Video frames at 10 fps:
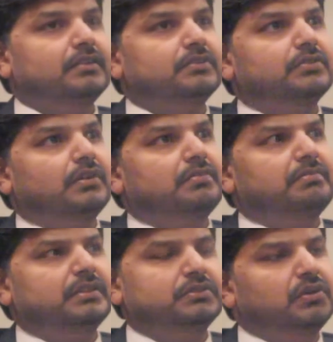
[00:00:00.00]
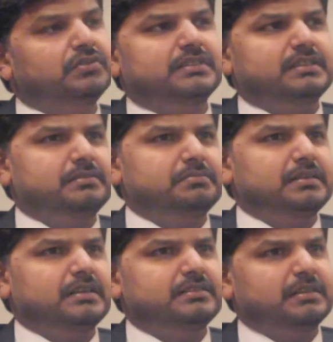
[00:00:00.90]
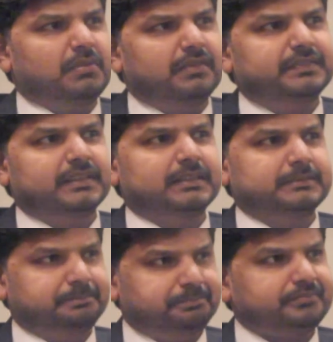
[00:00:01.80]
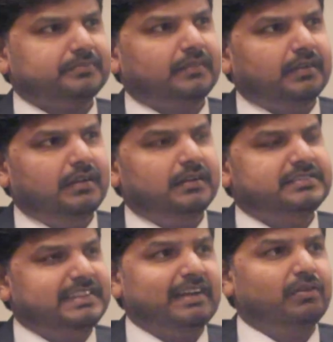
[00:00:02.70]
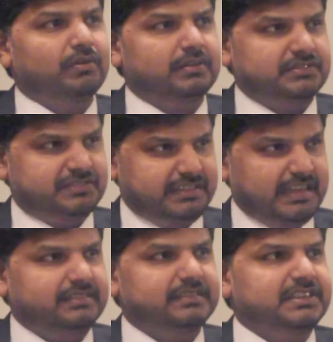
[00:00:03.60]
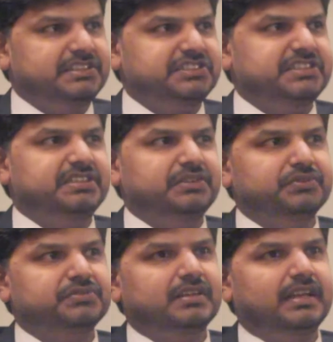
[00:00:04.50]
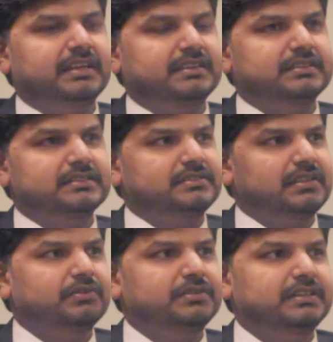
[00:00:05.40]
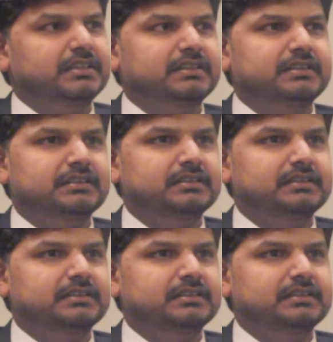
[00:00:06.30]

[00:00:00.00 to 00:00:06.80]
So, but though some of the stakeholders take the initiatives like Saudi and